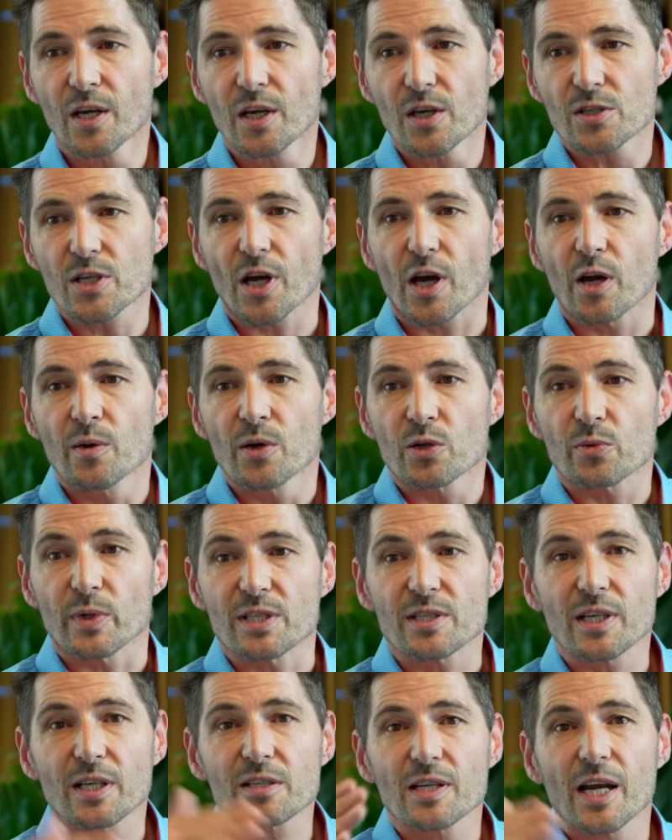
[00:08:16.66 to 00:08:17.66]
So, between
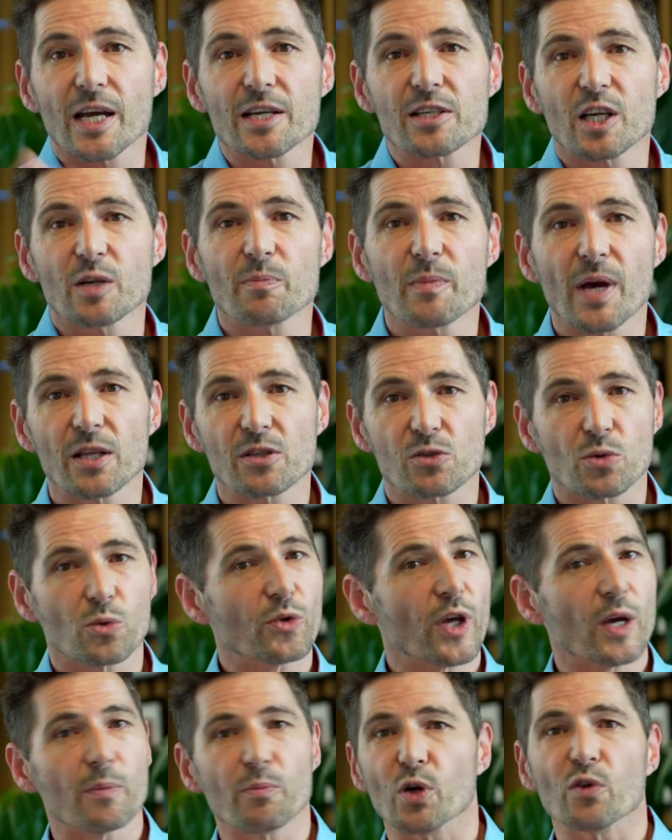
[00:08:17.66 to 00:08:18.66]
6 and 18 months, all
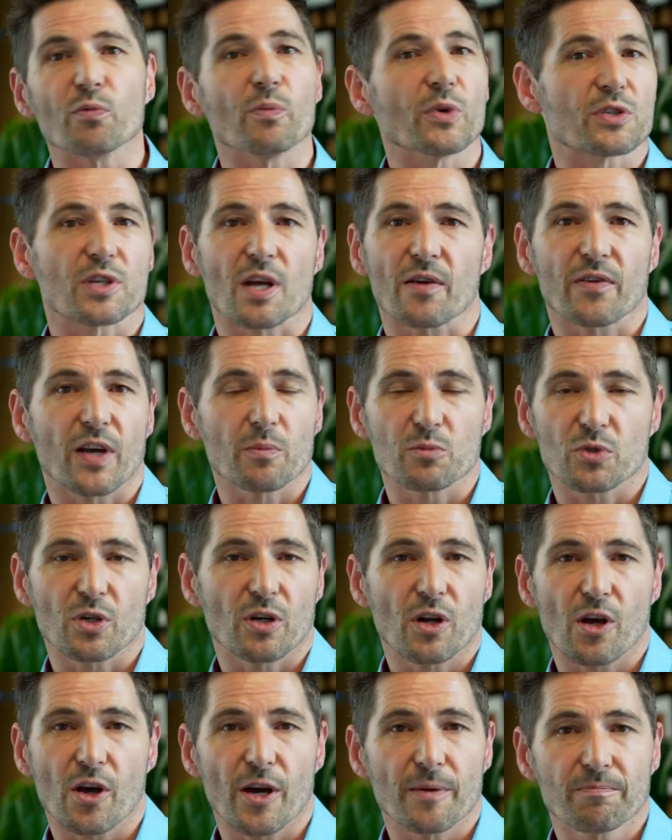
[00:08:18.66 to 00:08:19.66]
that movement stuff comes
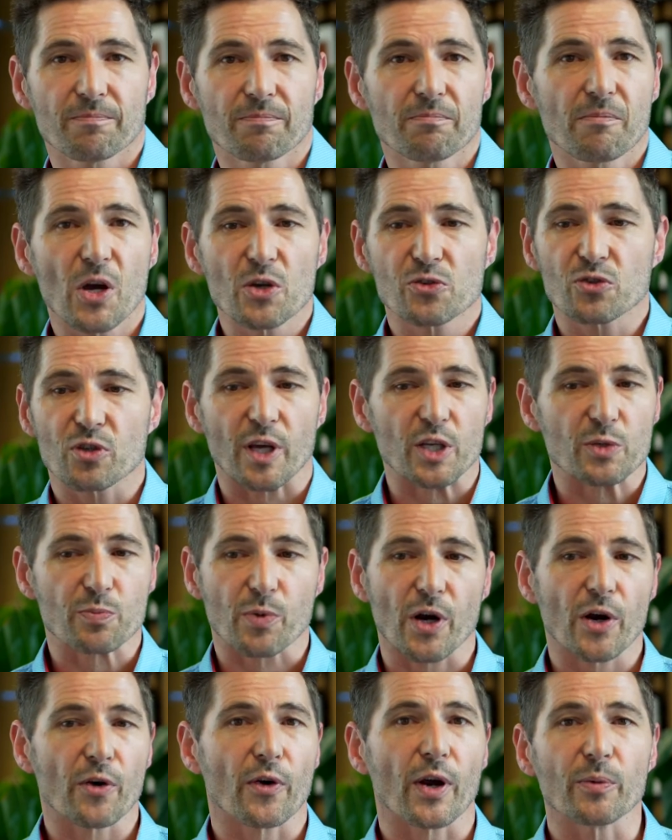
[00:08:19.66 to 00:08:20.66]
online. Most of that's
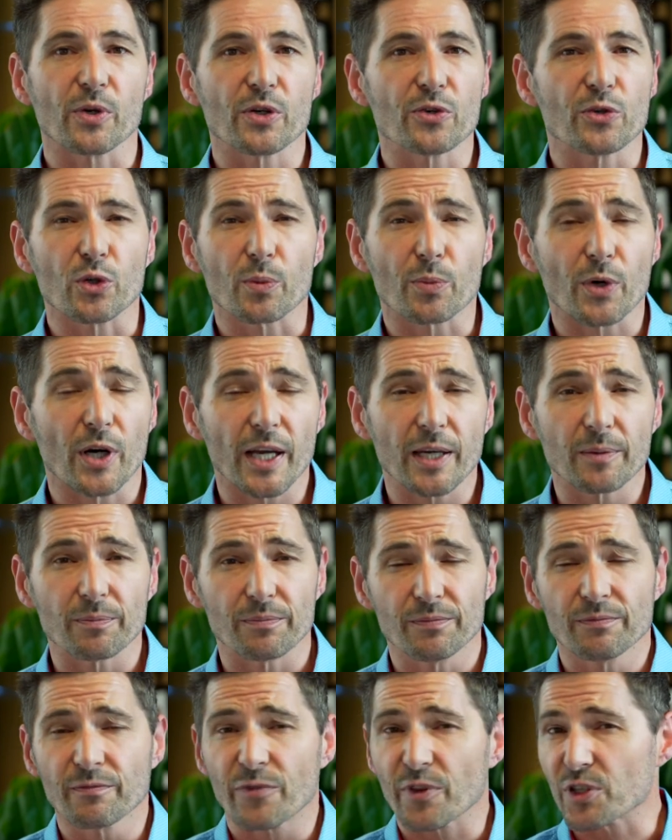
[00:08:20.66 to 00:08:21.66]
programmed into your brain.
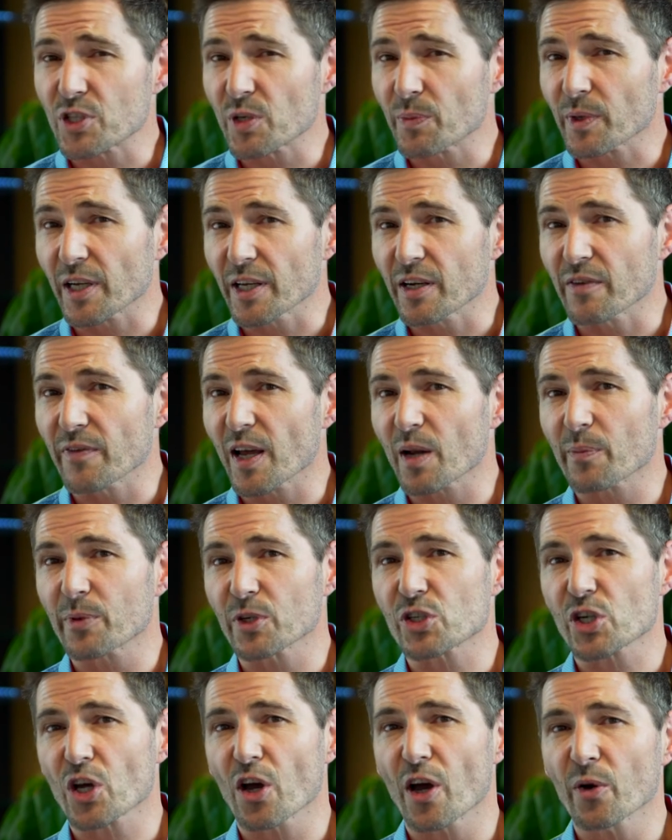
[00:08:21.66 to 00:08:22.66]
For the typically developing
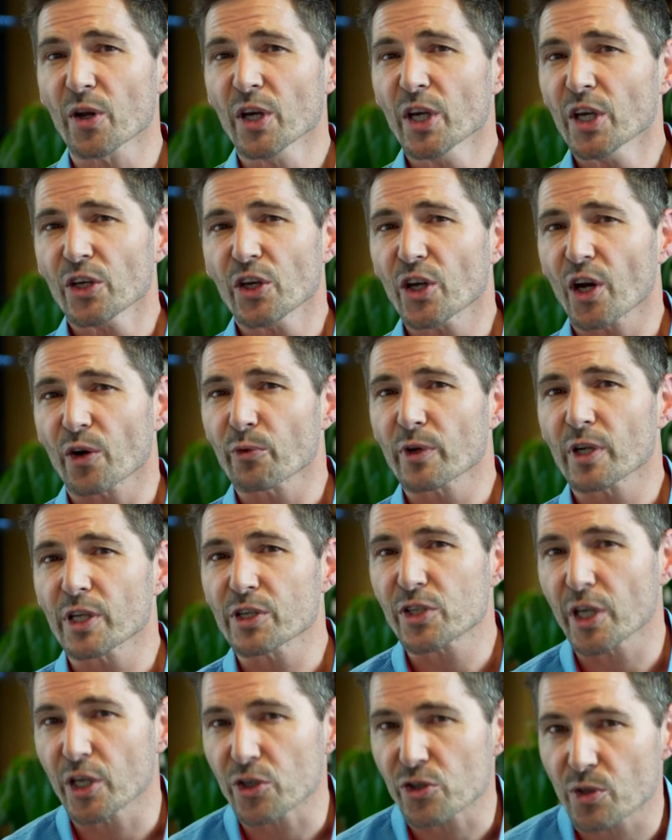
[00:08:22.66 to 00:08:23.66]
child, you don't really
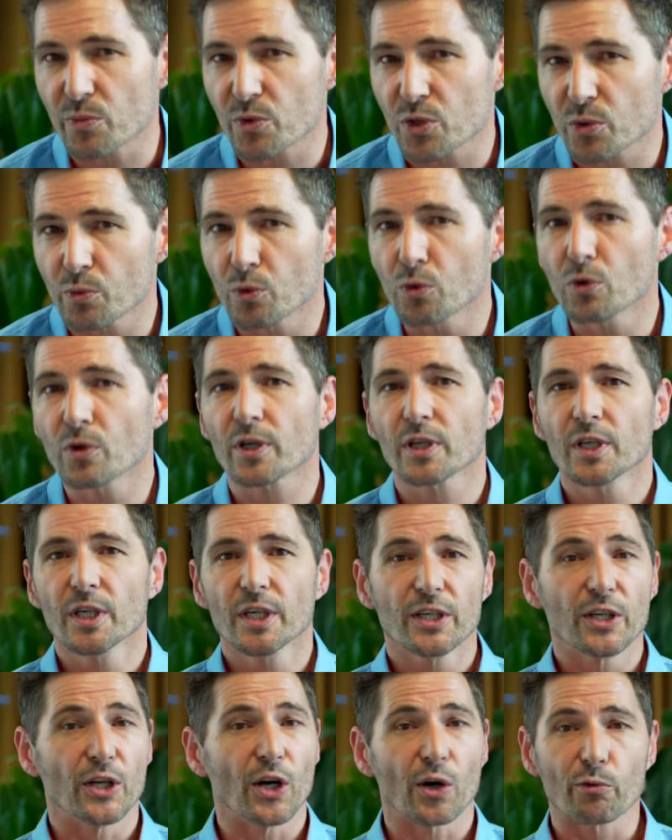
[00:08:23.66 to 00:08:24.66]
teach them to walk.
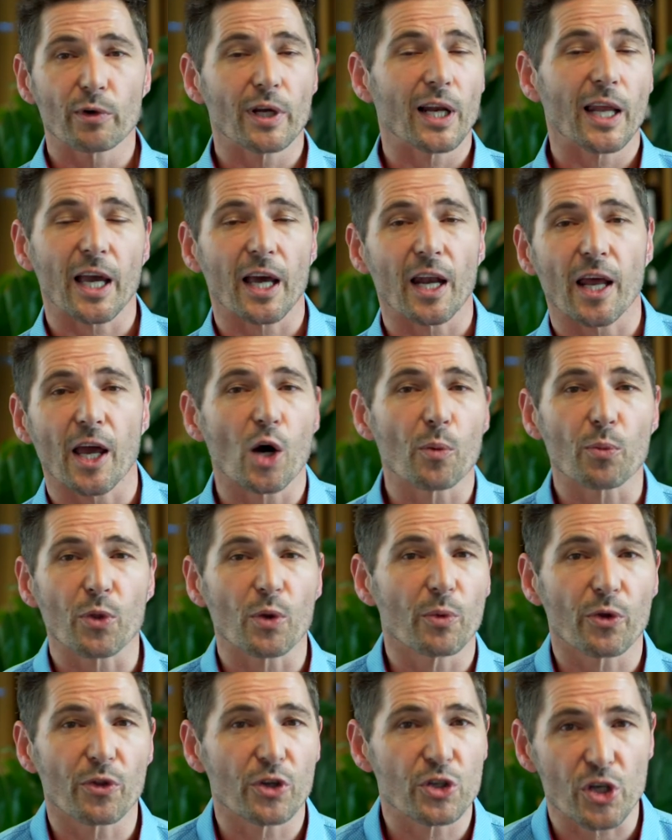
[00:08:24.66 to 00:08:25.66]
You're not really going to help them
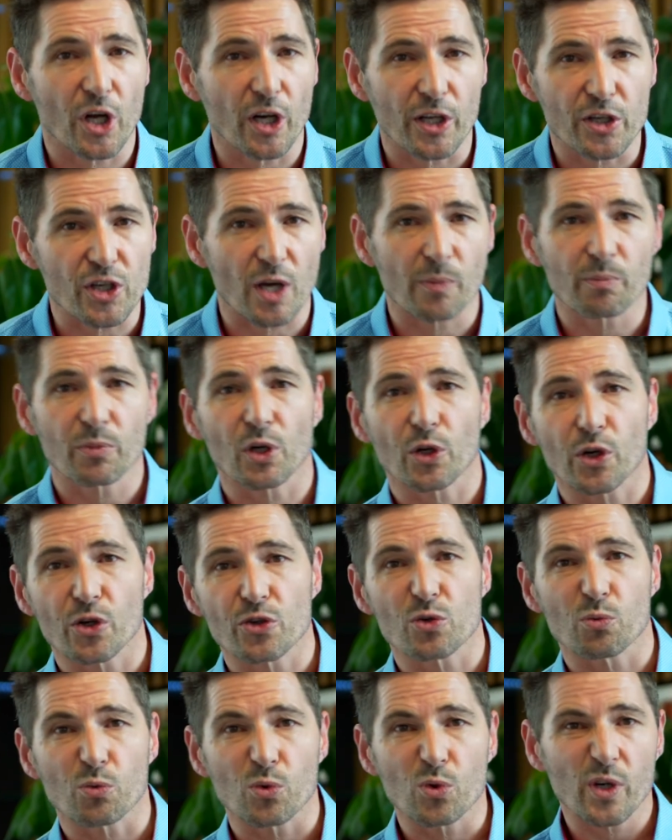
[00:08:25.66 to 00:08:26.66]
with a jolly jumper learn
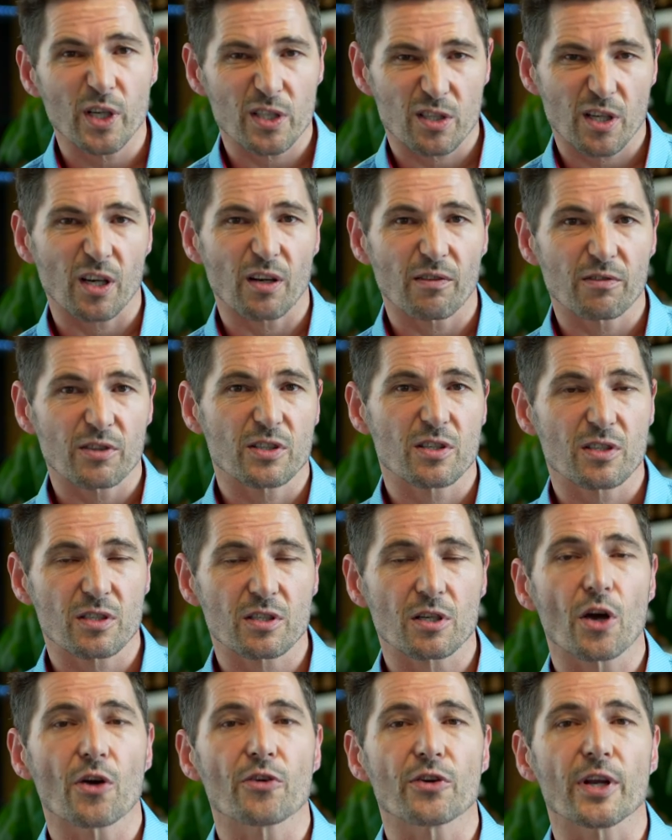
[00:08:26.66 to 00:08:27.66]
to walk. It's going to
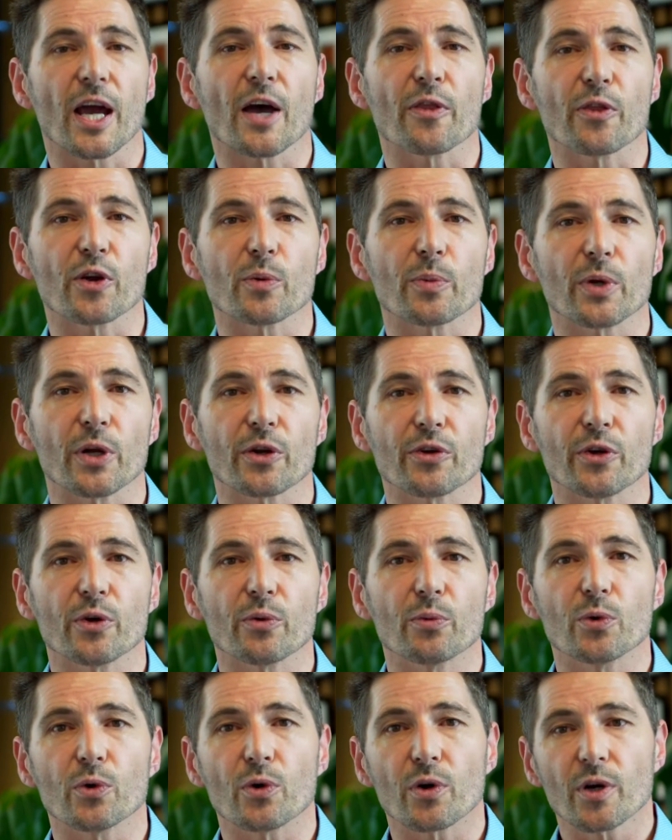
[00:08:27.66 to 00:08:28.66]
slow down their ability to
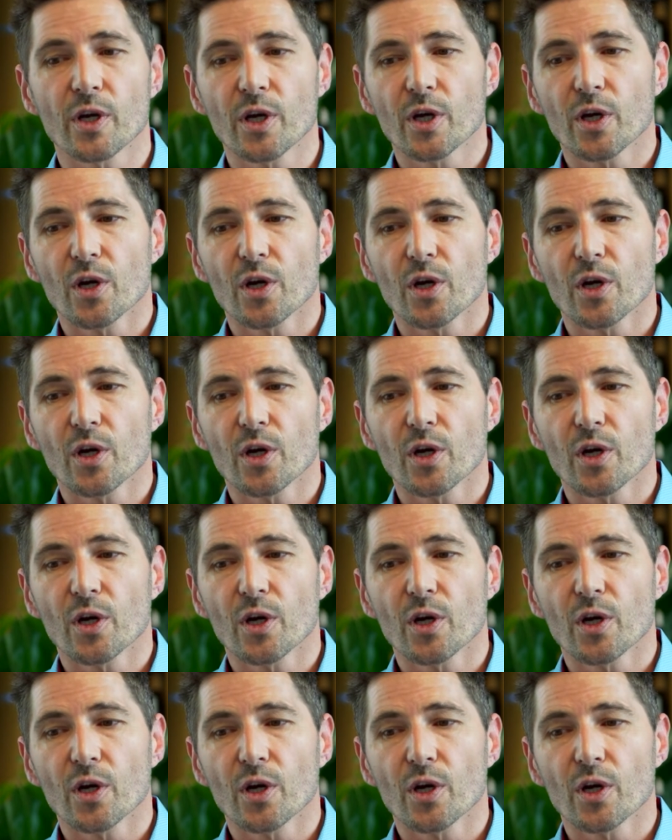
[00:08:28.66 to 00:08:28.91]
walk.